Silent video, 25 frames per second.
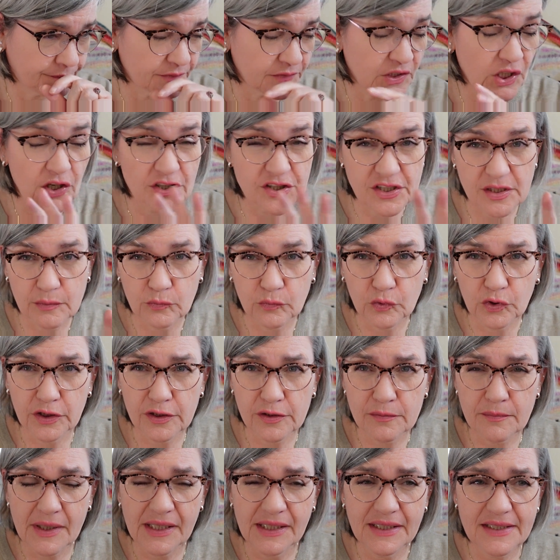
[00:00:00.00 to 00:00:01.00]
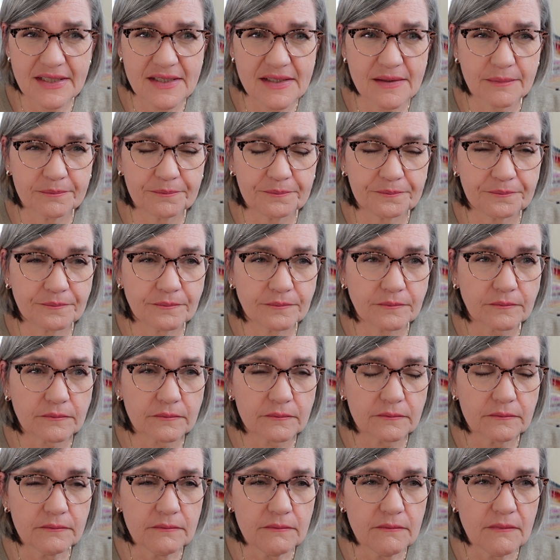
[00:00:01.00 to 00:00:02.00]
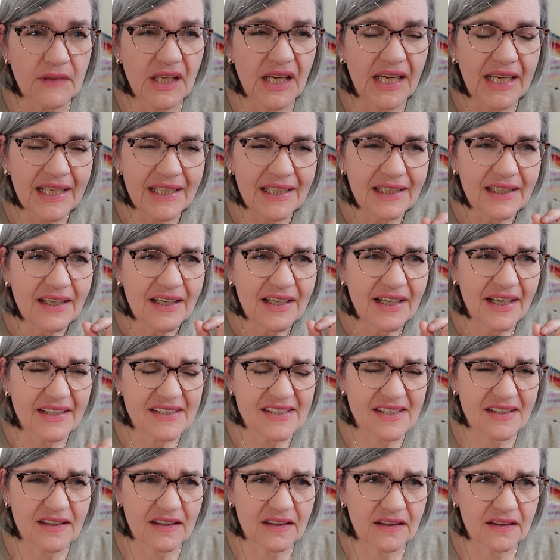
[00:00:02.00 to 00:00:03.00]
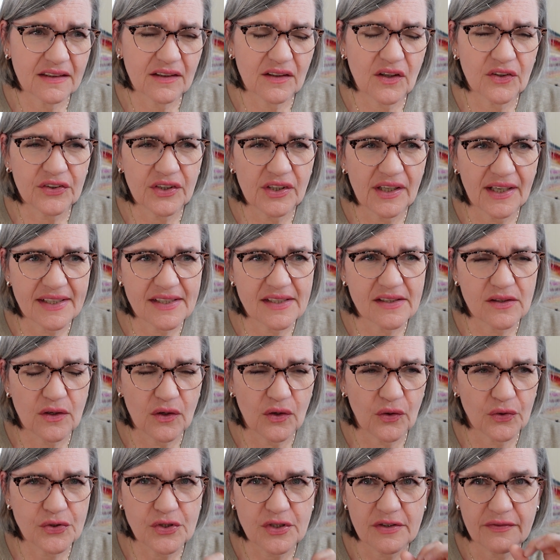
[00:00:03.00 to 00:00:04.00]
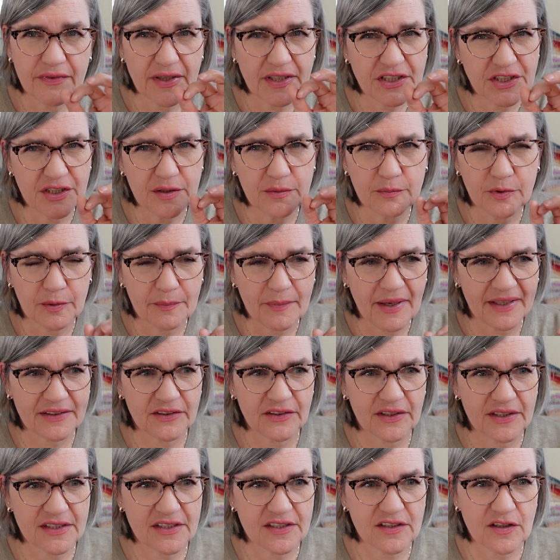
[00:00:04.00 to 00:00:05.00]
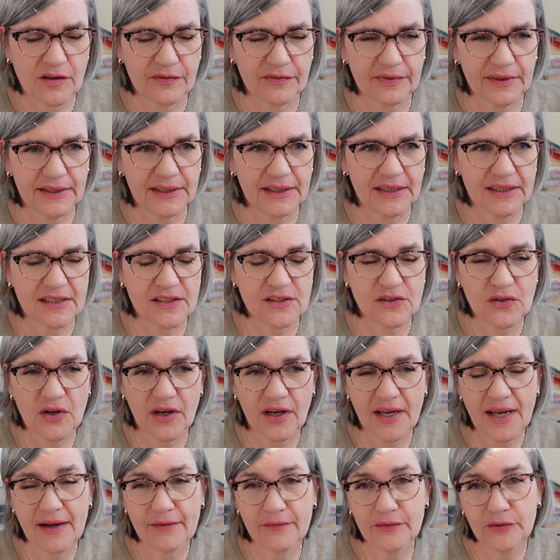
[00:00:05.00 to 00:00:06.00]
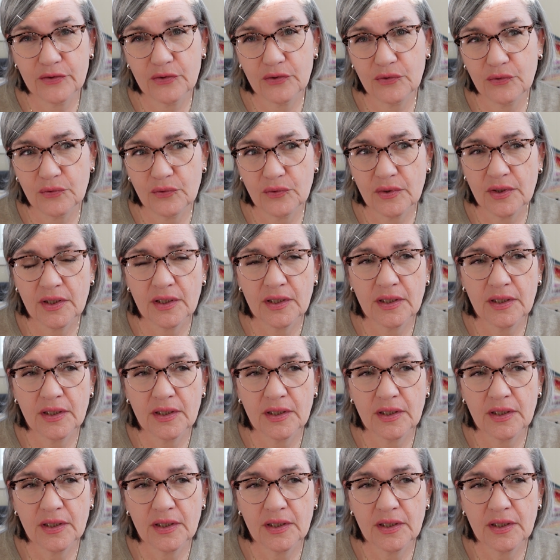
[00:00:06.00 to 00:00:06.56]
Custom Woolen Mills has got a lot of vegetable matter and stuff in it, so I have to